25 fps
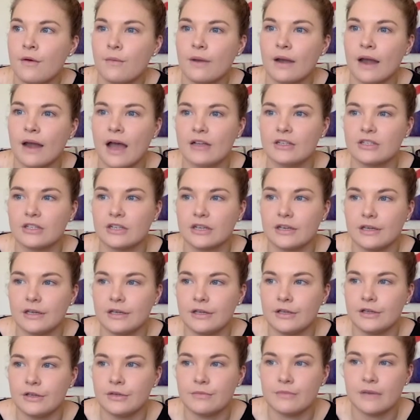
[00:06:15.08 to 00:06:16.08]
When
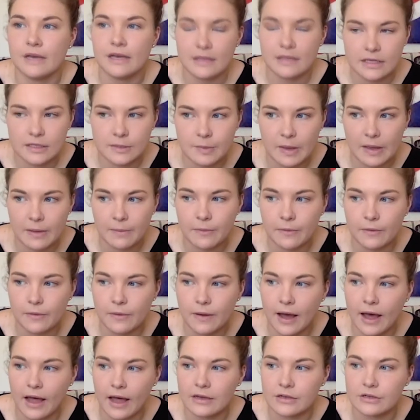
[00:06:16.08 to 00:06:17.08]
actually you meet these people
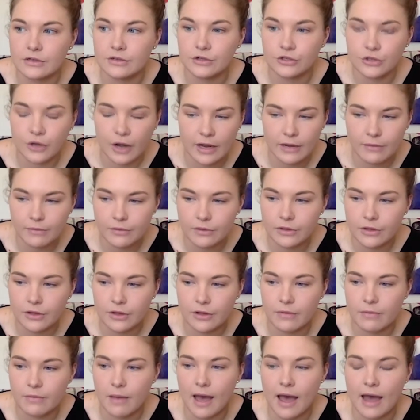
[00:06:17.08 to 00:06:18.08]
and you train with
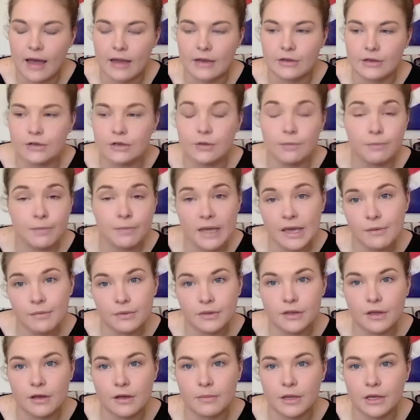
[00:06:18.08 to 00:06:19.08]
them and you compete
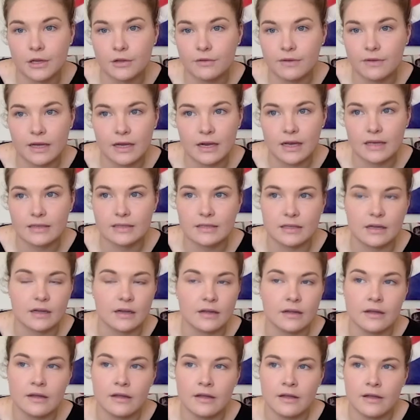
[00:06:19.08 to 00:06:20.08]
with them and you realize
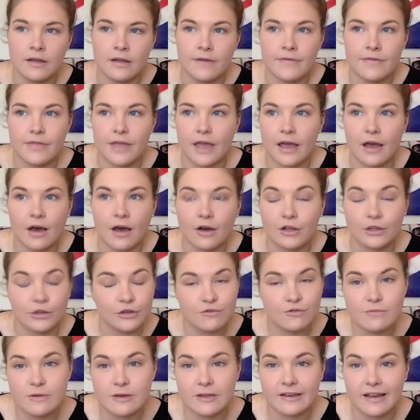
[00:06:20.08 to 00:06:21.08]
that they are
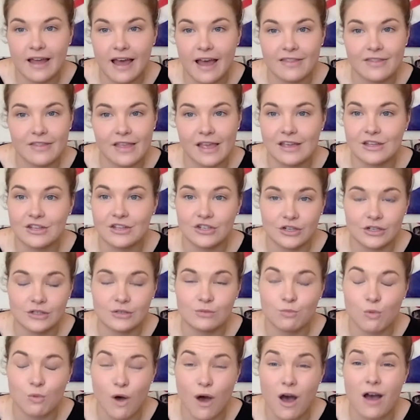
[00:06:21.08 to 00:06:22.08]
human and they
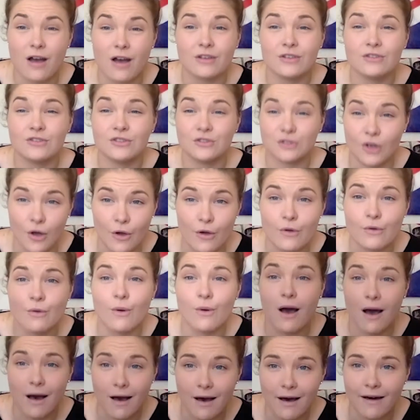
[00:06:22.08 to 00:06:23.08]
just work so
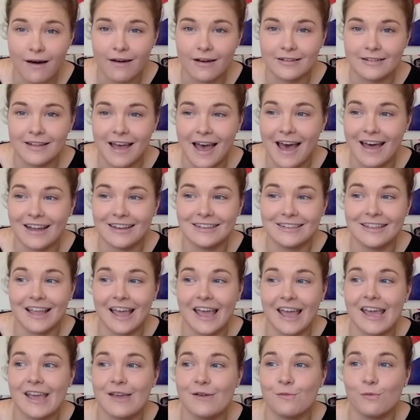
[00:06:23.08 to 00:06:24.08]
hard and
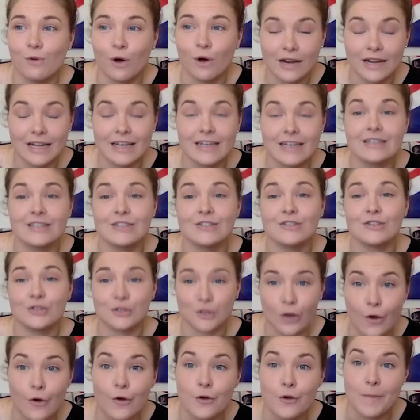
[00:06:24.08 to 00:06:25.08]
they want it
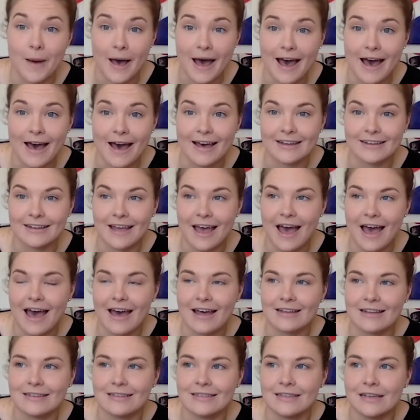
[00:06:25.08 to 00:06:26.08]
so bad
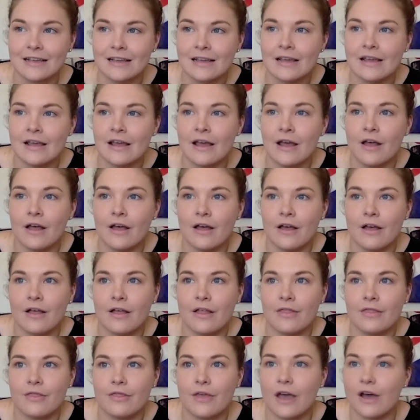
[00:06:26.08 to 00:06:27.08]
and
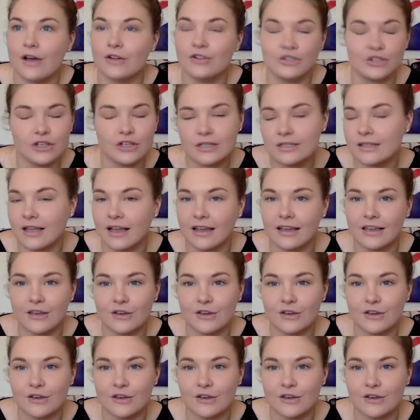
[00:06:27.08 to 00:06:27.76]
they are just like